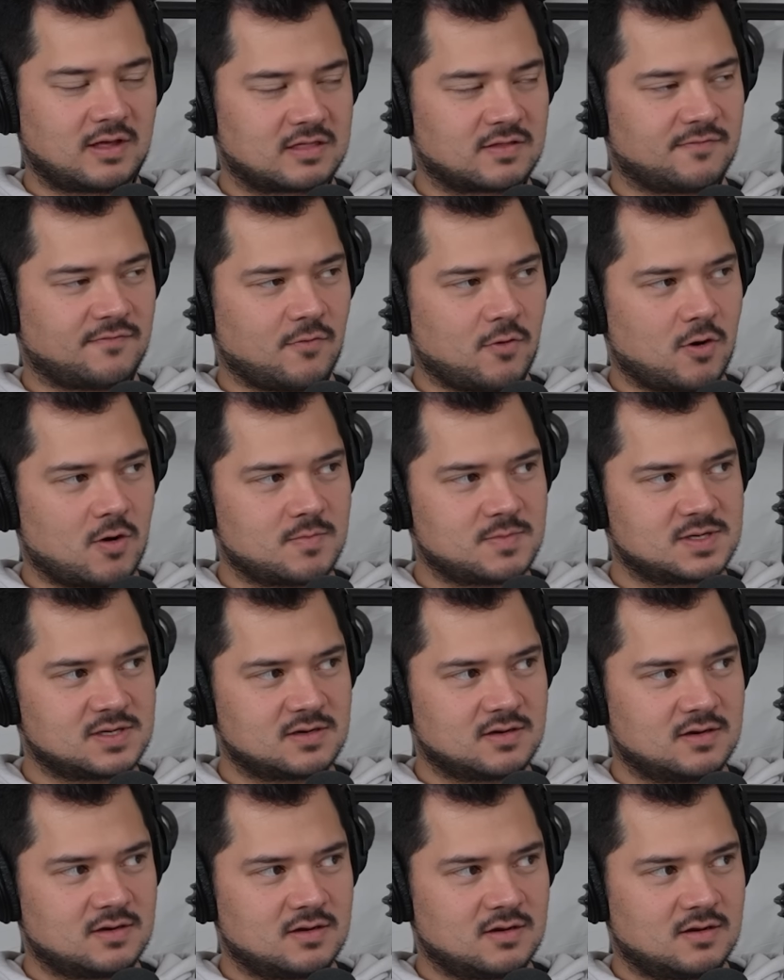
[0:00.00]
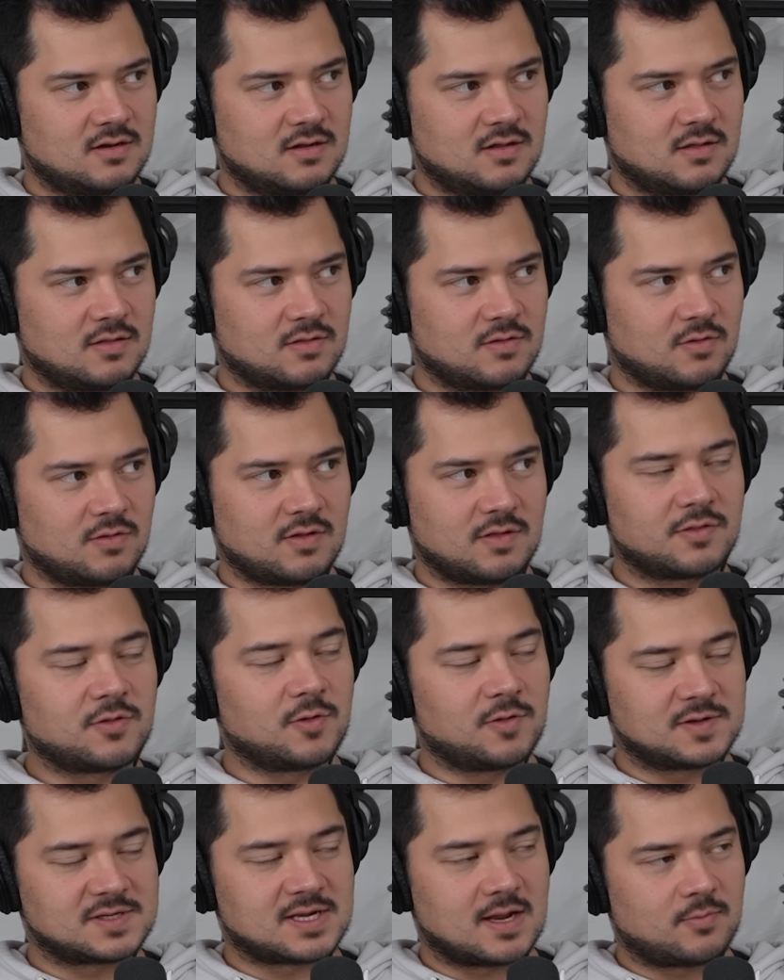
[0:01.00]
like the forums, through oh, the yeah.
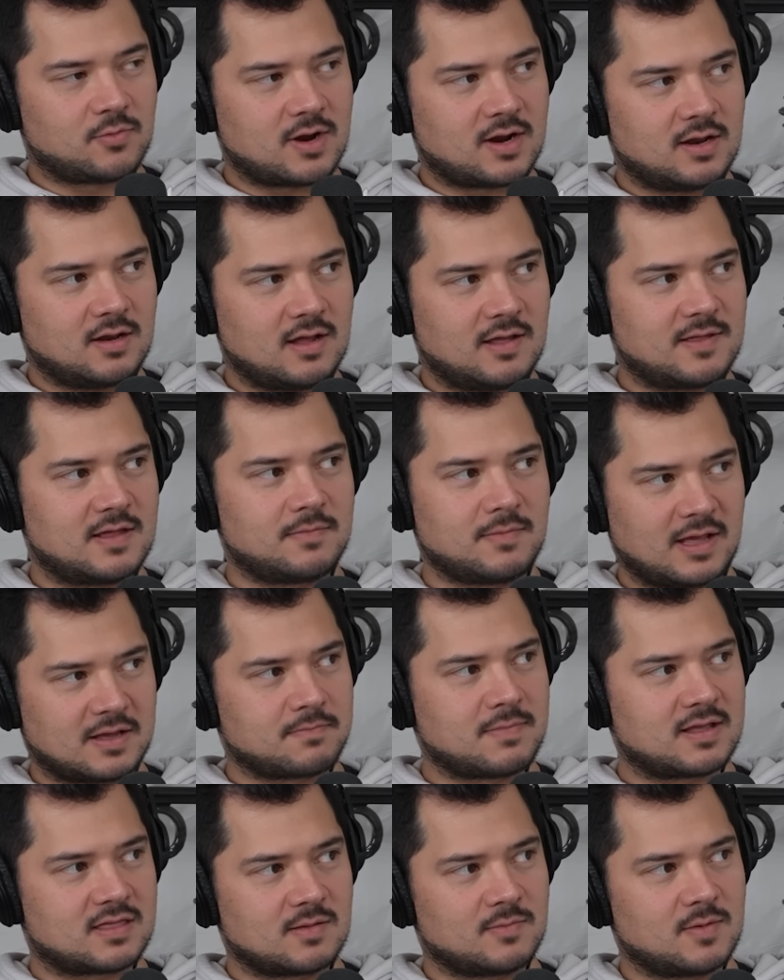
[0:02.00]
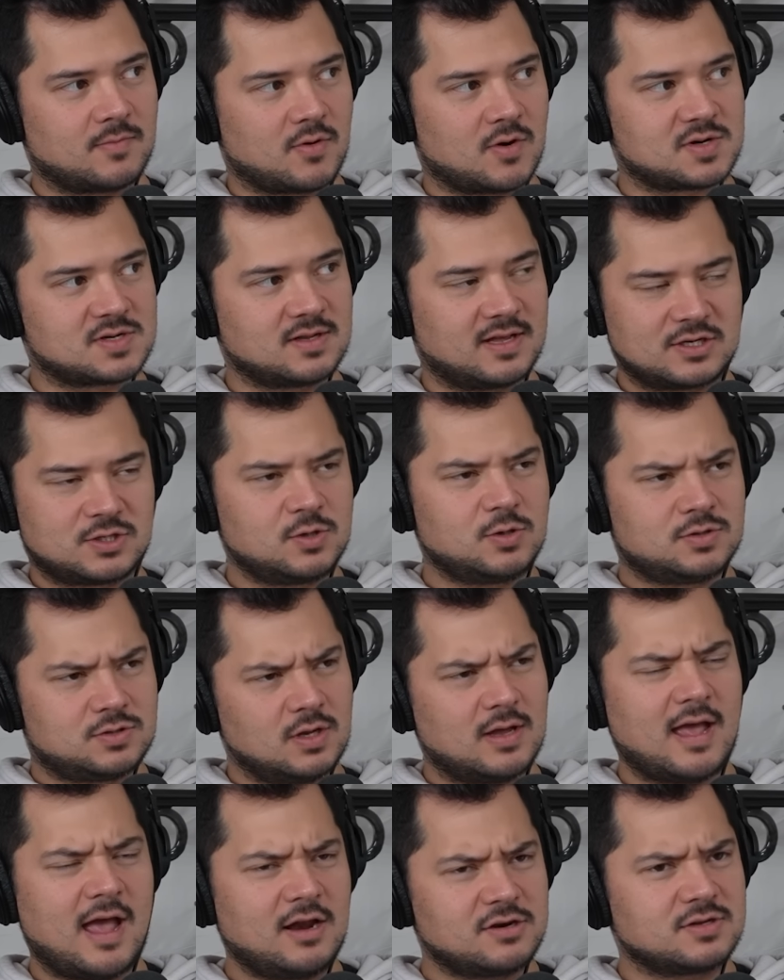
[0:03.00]
through the subreddit, and then like met them in person. Like, do, oh,
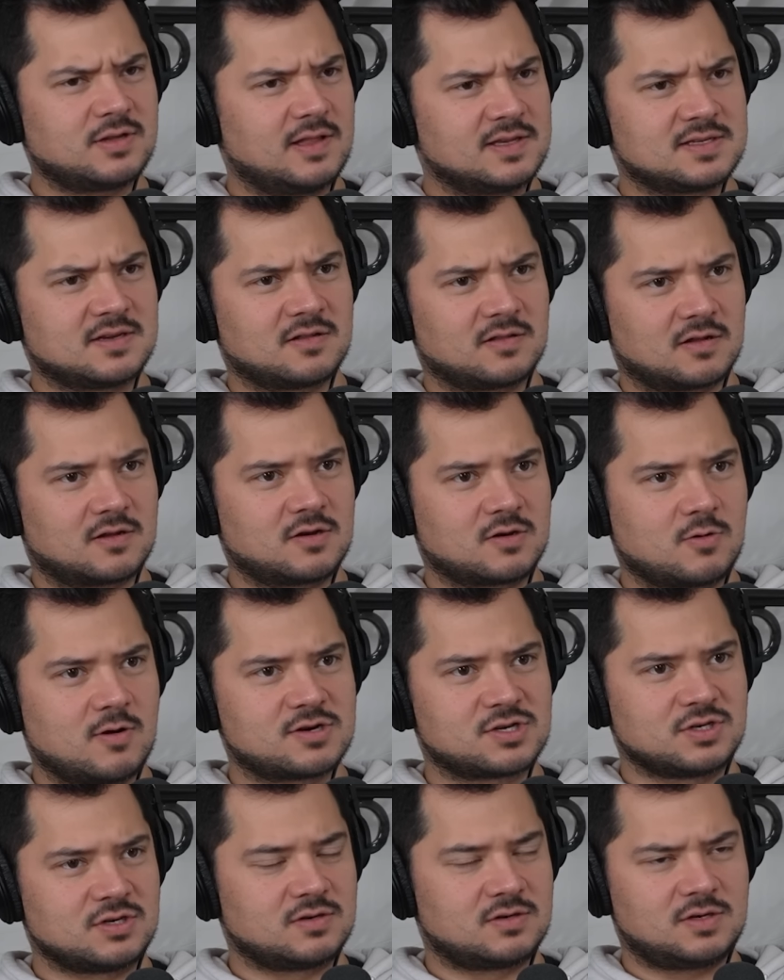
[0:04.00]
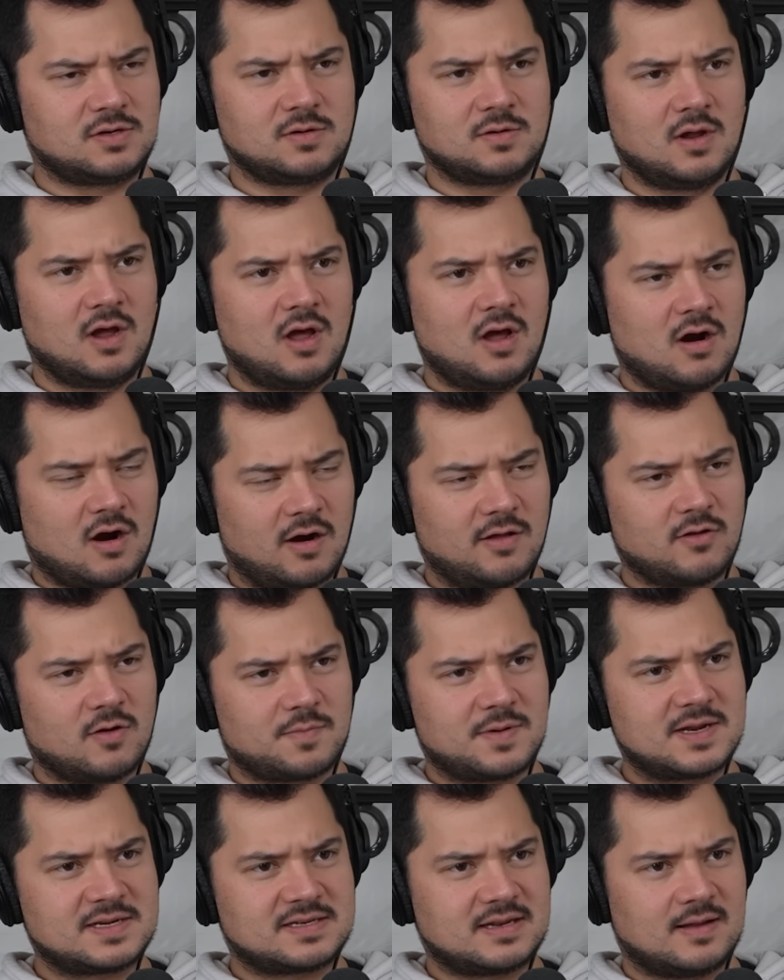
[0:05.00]
yeah. do actually that's a good question. Do you, are there
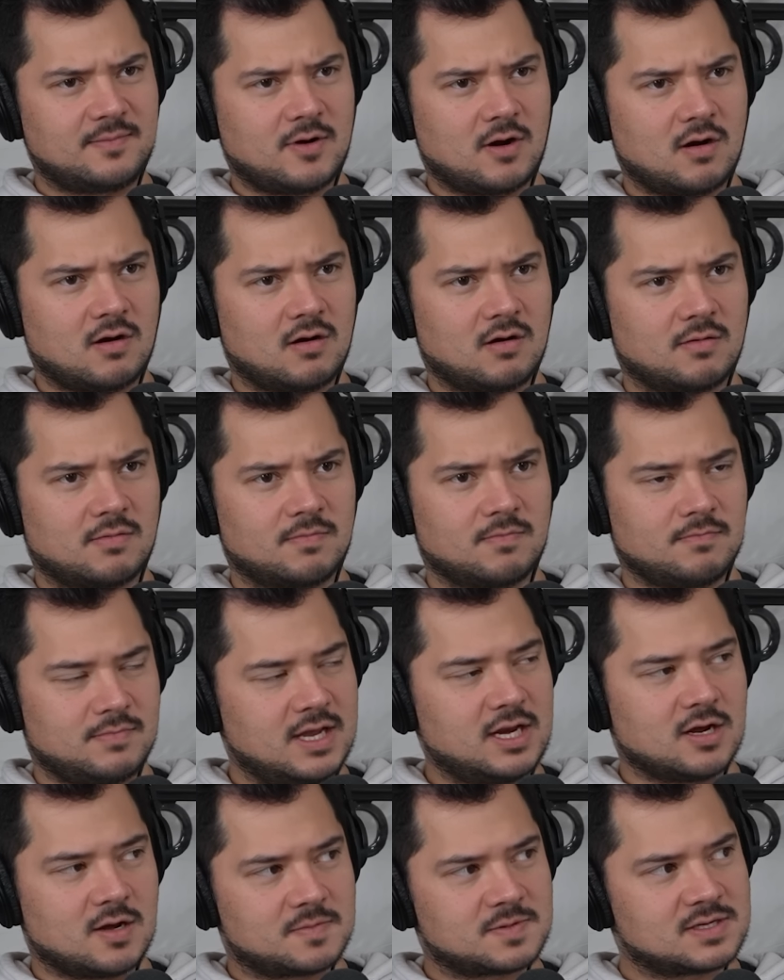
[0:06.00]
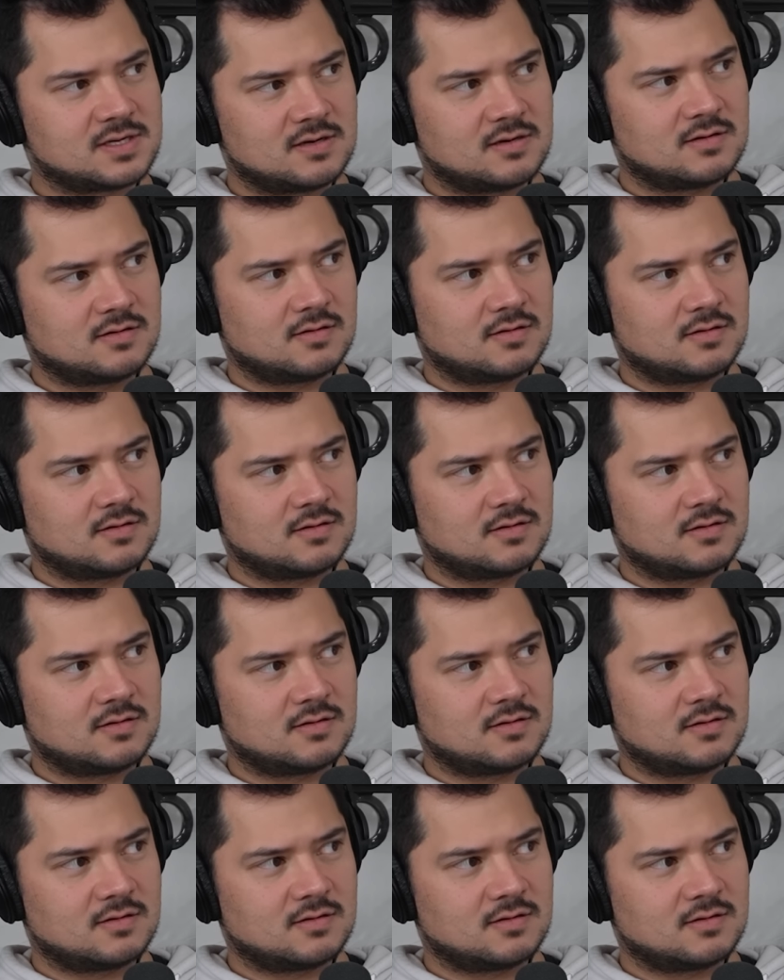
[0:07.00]
PCMR meetups?